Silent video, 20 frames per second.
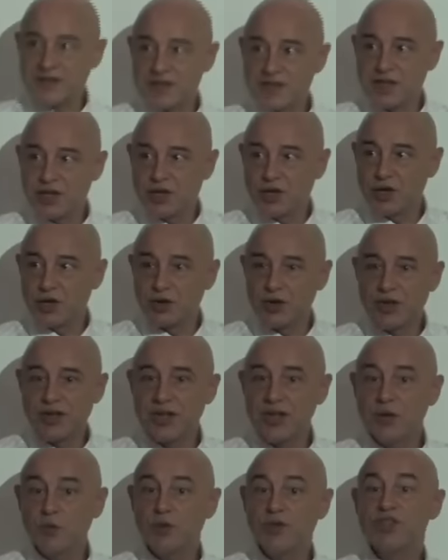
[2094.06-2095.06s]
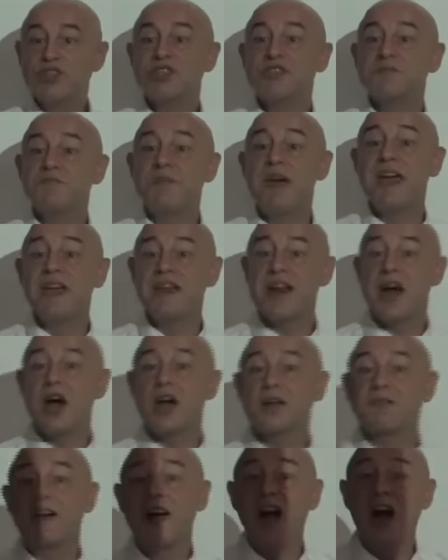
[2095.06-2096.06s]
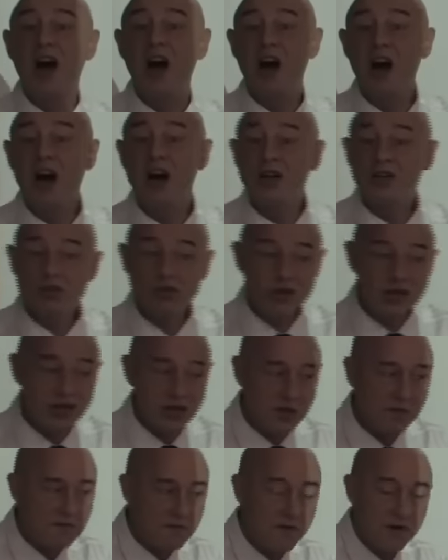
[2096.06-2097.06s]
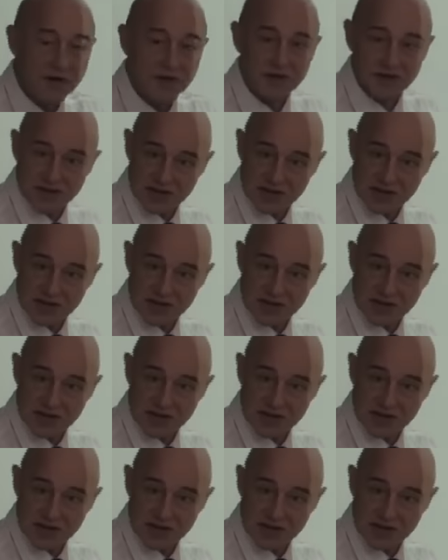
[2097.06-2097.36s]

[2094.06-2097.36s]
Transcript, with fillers: security, which is made out of 100 different